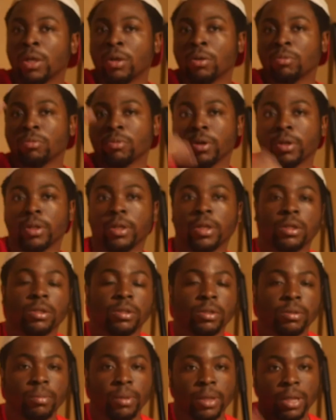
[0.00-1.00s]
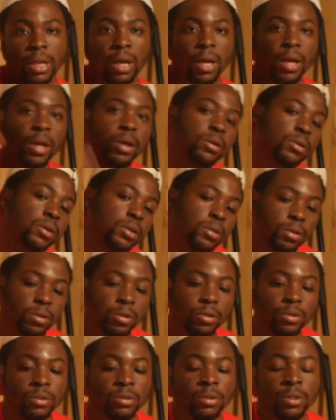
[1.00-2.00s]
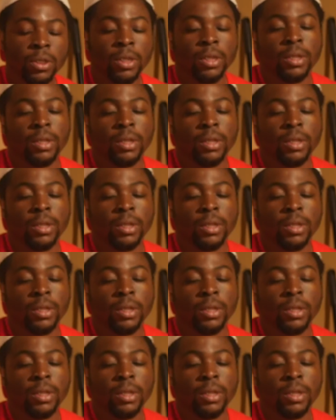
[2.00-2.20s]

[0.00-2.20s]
running a little bit high or low.